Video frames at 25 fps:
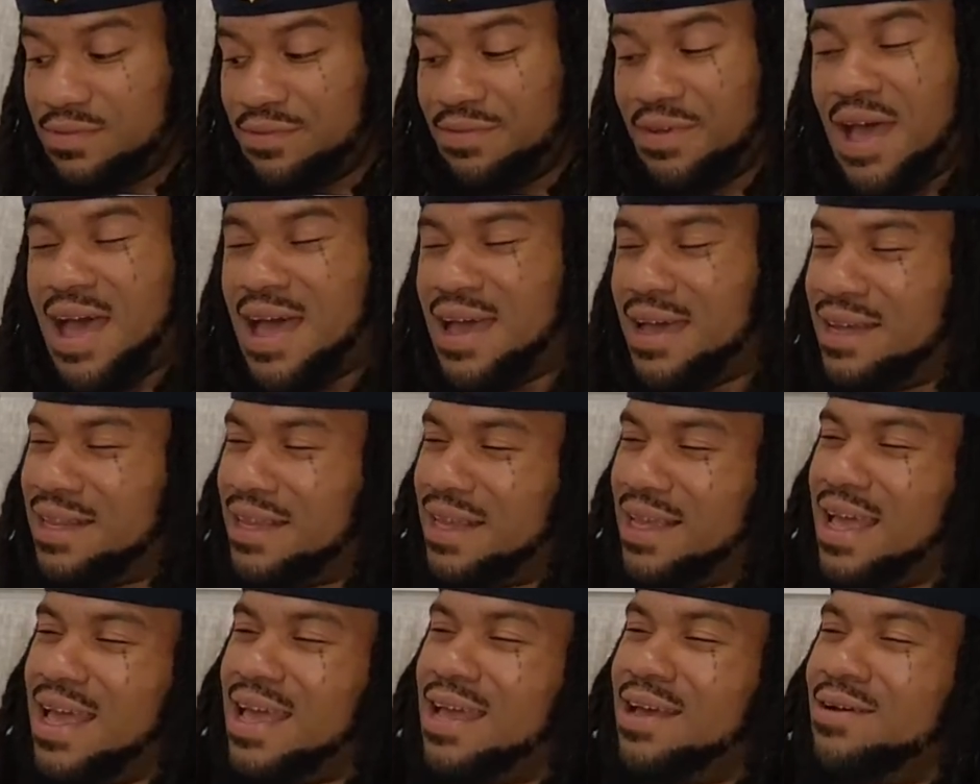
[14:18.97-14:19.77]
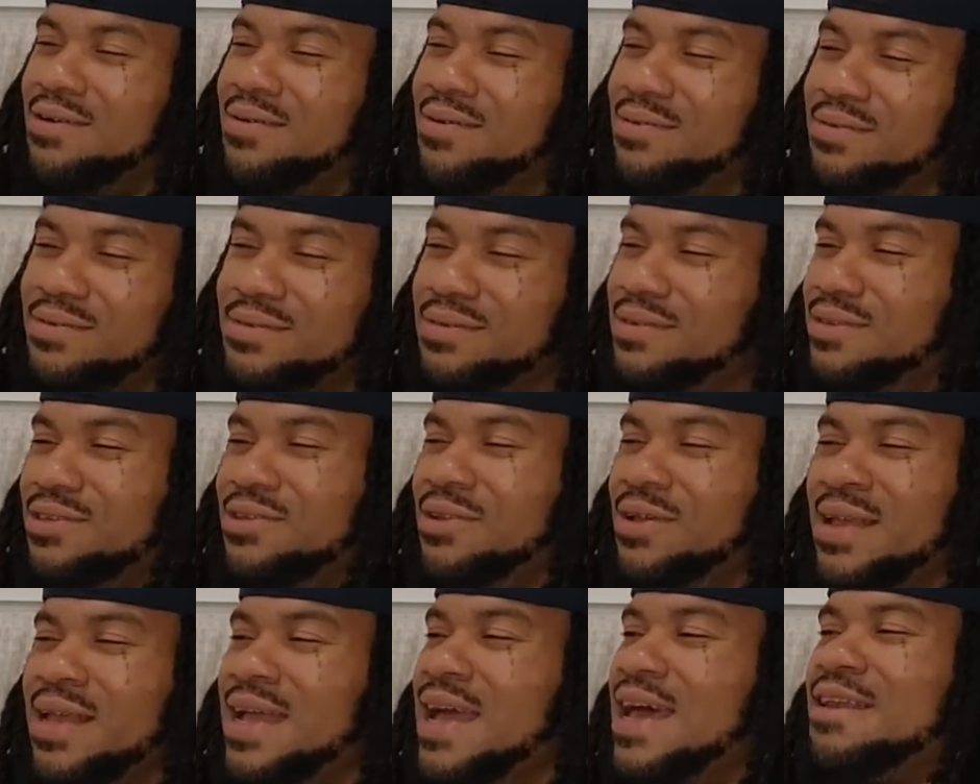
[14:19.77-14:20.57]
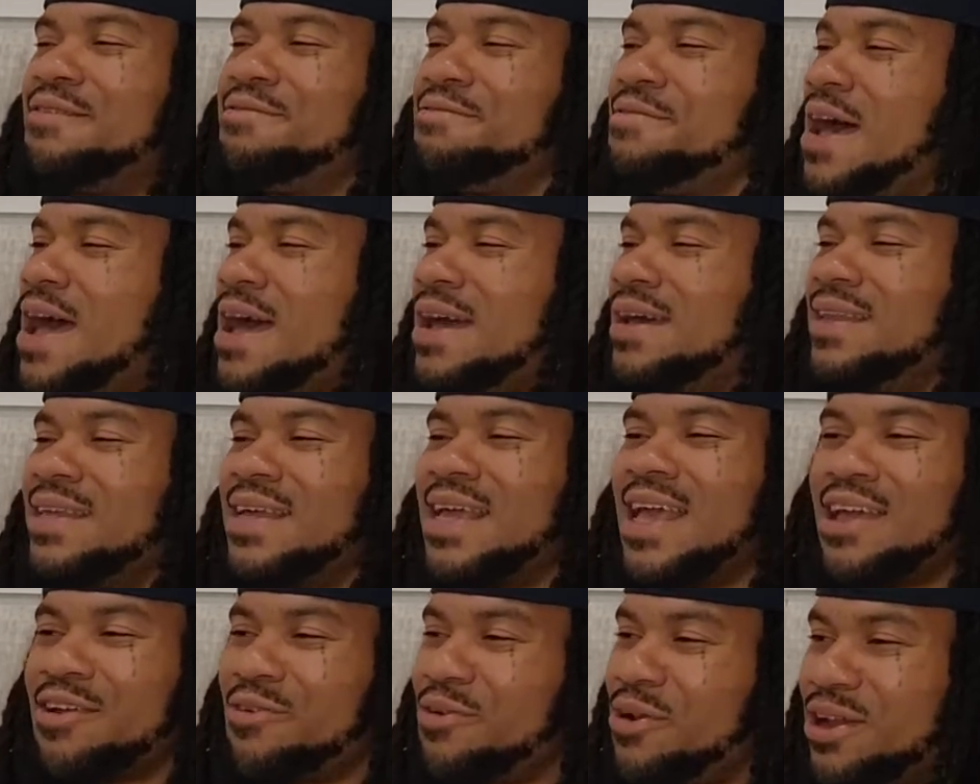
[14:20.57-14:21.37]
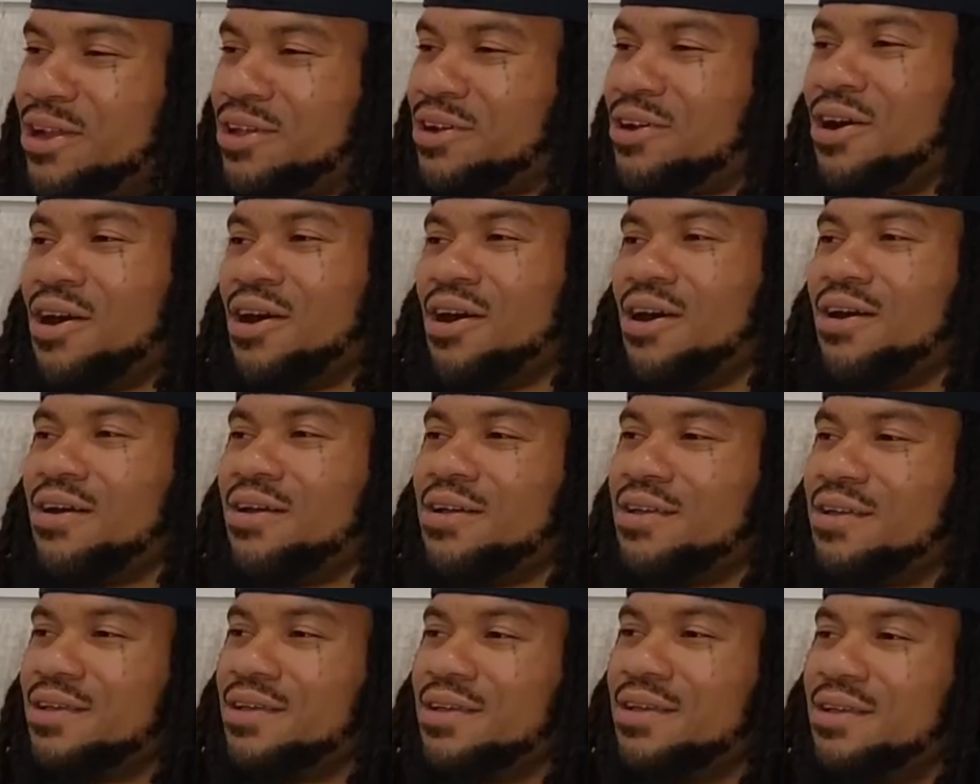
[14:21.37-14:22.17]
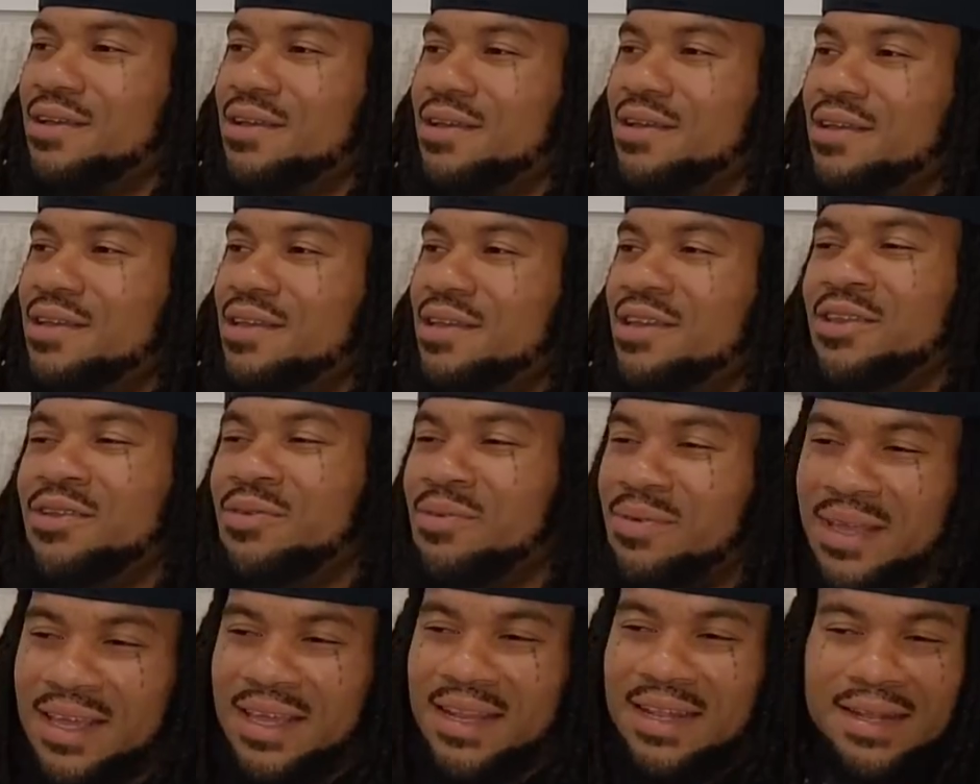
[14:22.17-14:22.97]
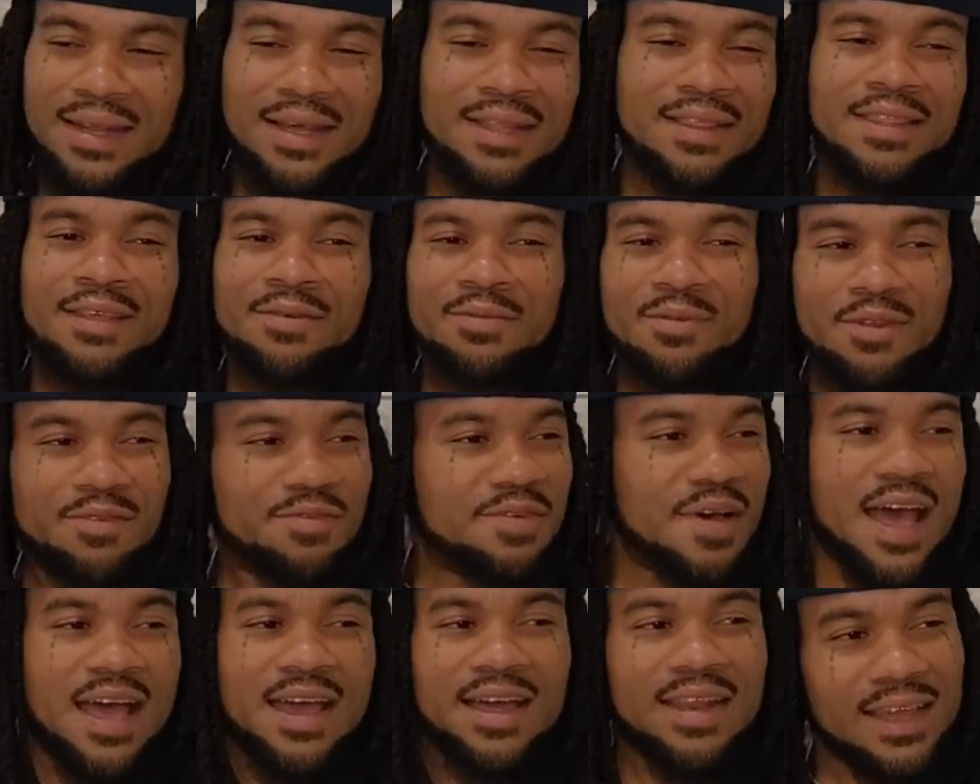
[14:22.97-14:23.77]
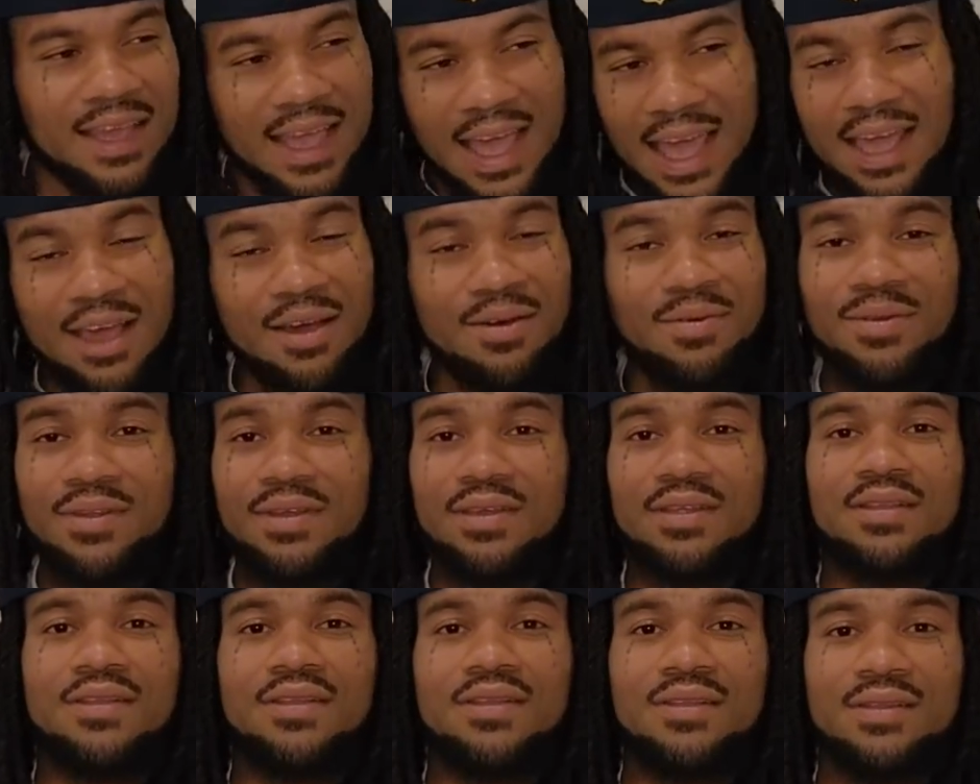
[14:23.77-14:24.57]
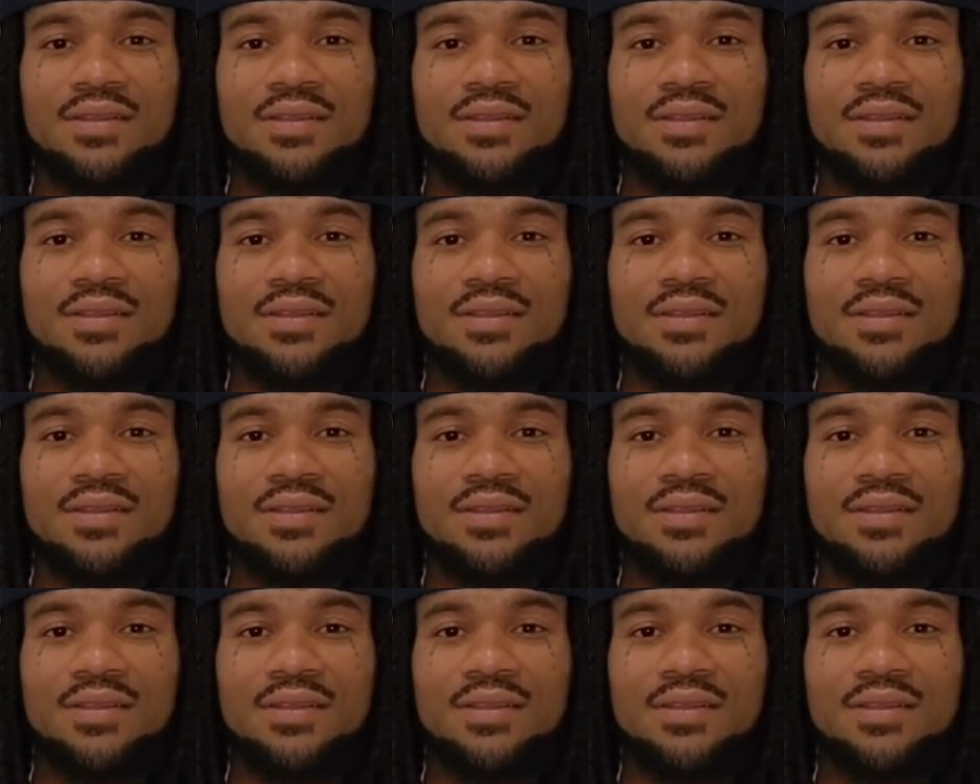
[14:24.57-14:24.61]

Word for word: 500K on You ain't got a 500K credit card. You don't get nothing with 500K on it.